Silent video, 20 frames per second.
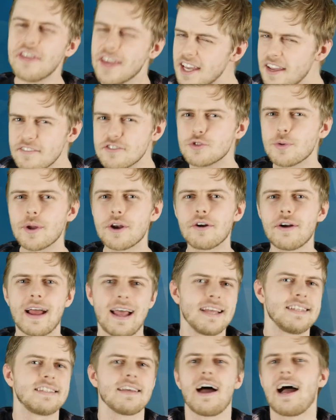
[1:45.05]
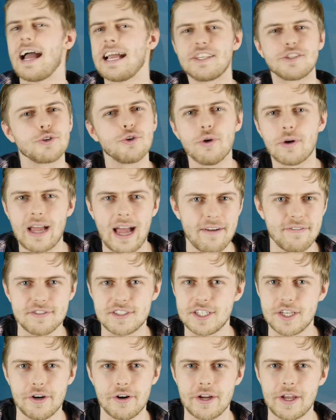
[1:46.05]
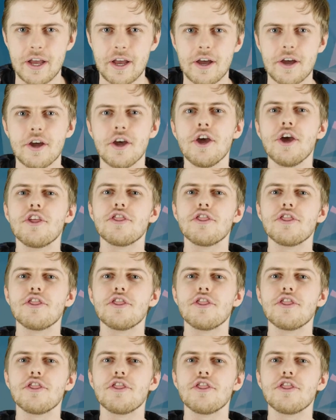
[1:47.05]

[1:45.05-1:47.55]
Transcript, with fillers: Think of Twitter as a high school cafeteria.